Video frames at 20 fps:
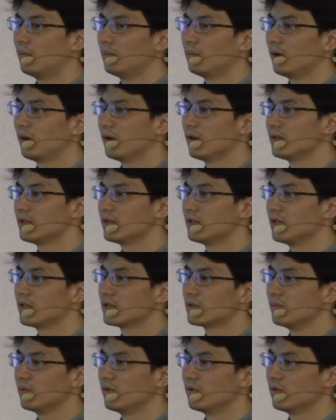
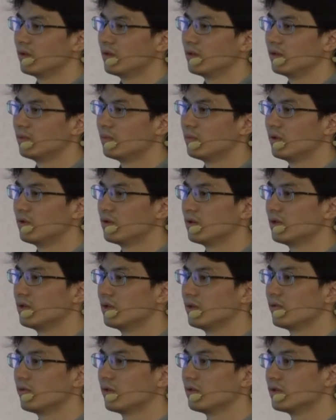policies between
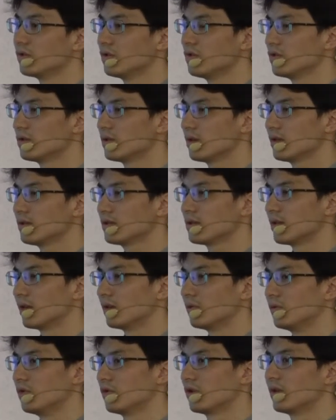different users,
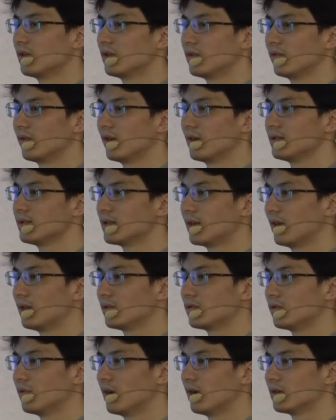and you can define
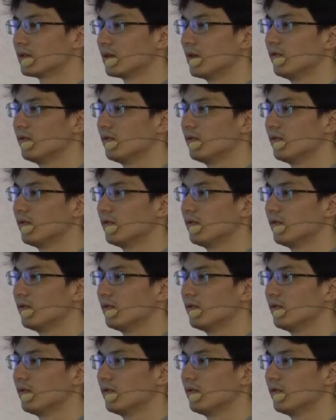that, right?